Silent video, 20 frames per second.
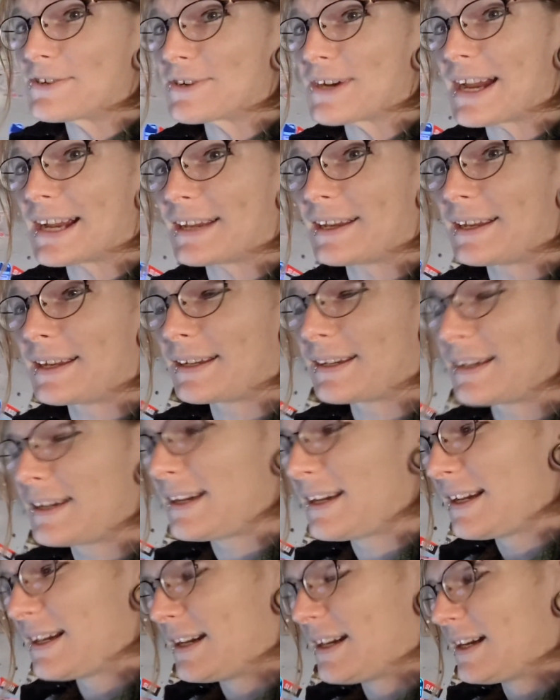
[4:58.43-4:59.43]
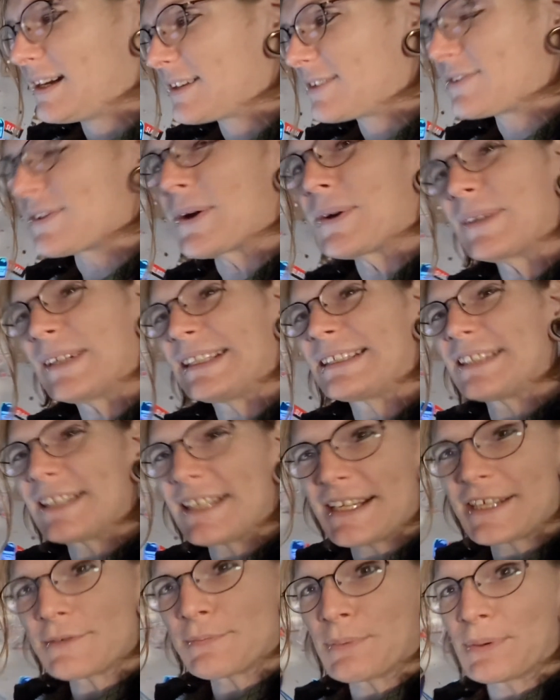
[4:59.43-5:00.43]
tracking. So
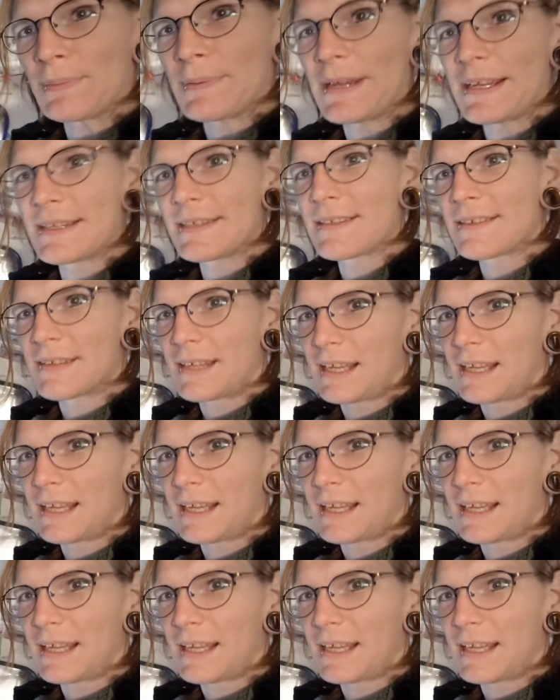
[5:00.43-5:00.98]
it's